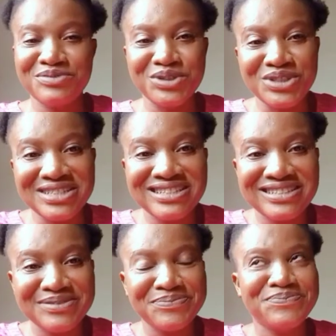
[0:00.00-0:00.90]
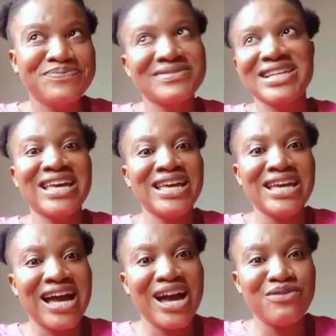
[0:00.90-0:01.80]
would
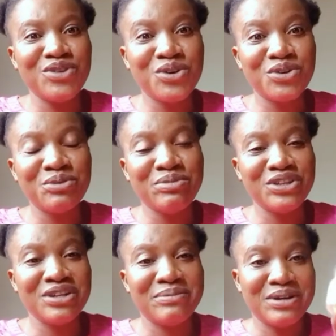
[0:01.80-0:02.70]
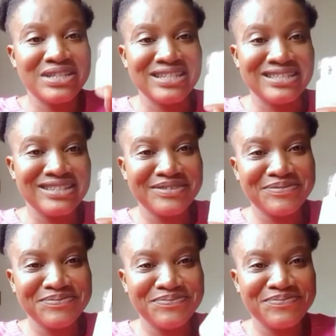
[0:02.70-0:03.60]
have your own opinion about it,
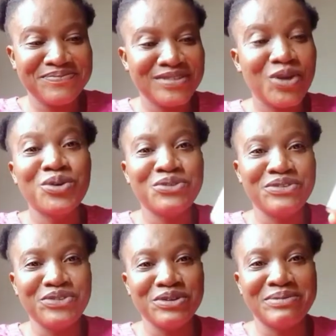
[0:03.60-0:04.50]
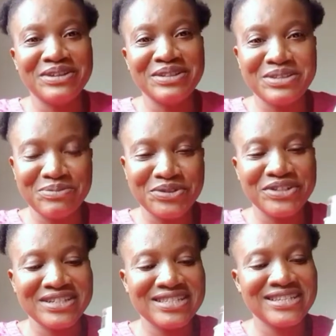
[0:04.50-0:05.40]
your own review about this
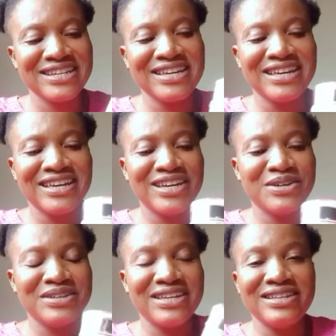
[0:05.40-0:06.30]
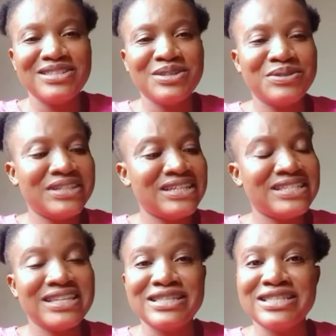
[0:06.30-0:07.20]
product. Okay, so
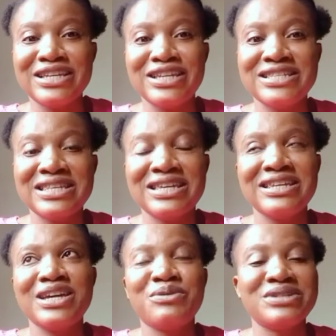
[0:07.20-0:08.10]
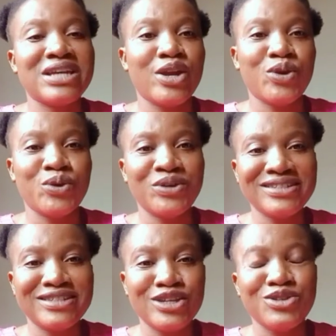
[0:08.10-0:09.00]
this is skincare with Eno.
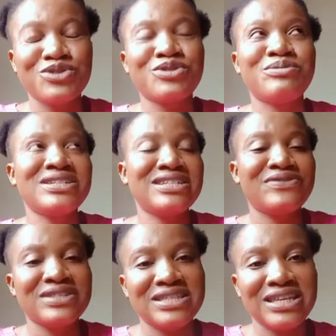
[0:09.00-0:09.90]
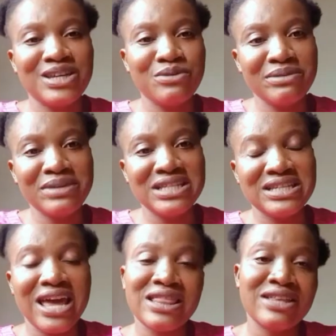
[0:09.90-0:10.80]
Thank you so much for sticking with me to
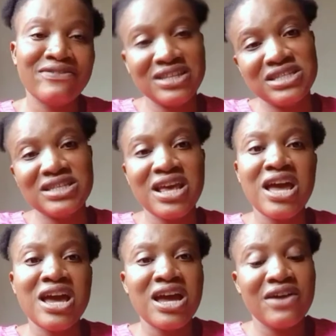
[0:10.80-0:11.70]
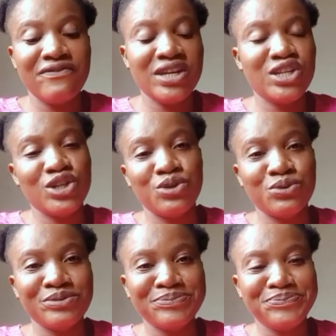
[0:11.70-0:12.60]
the end of this video.